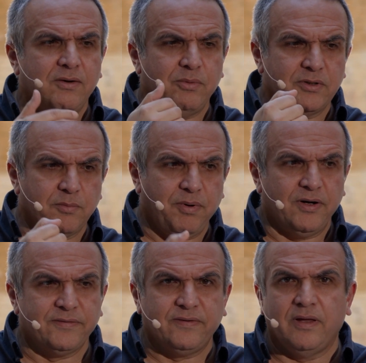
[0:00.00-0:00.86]
We're going to
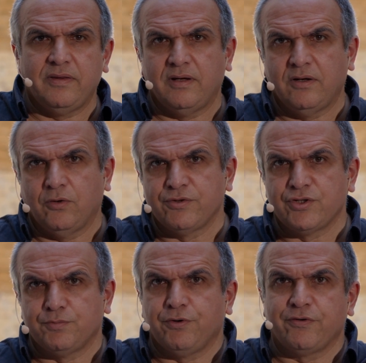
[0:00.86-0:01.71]
parse the
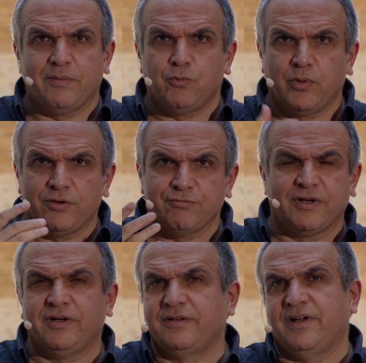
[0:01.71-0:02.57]
original program, we're going to
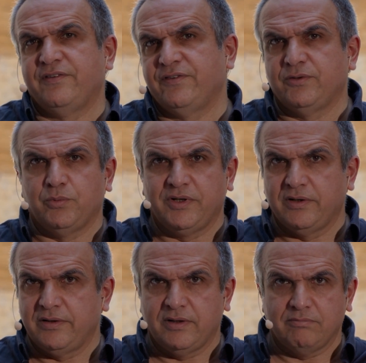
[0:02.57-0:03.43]
recognize it, we're
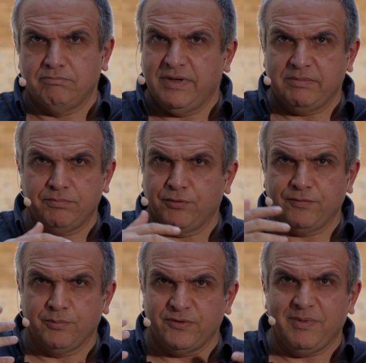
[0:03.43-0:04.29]
going to
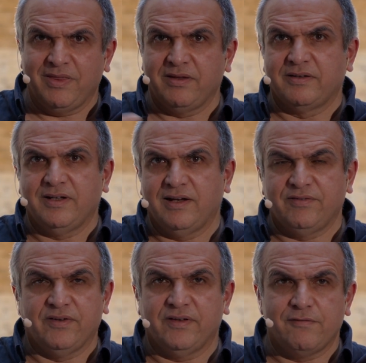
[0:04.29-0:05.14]
perform semantic
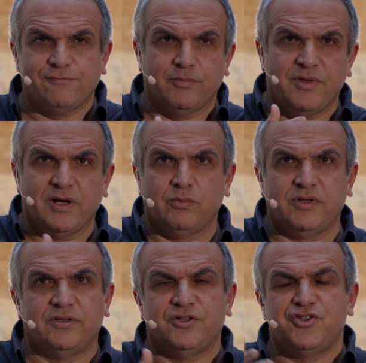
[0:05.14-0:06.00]
analysis, and from there we're
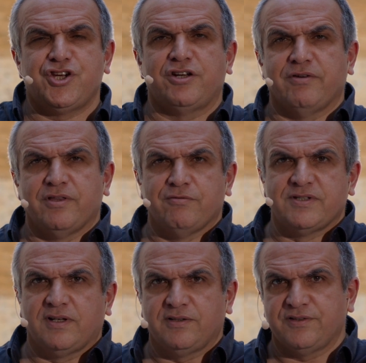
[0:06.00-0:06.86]
going to generate the
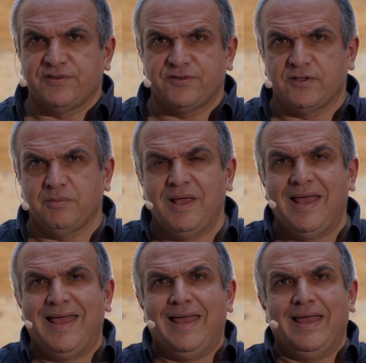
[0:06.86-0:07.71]
resulting system.
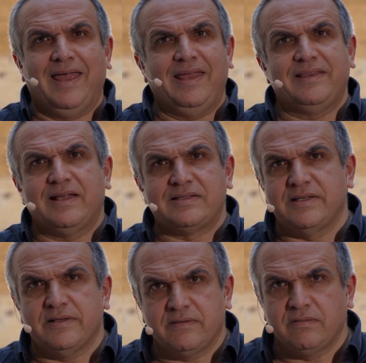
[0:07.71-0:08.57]
And that's
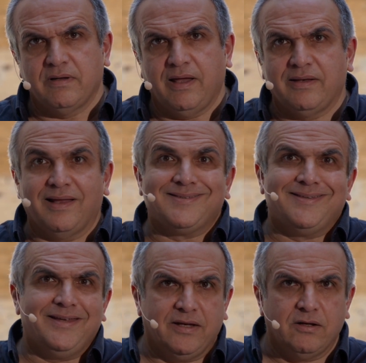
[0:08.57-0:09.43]
it. And that's
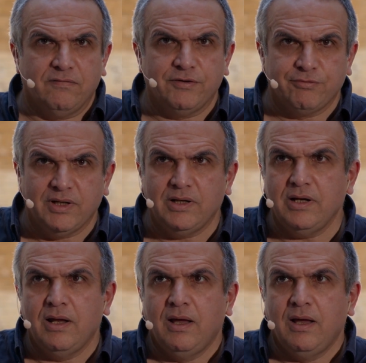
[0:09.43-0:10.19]
the end of it, really.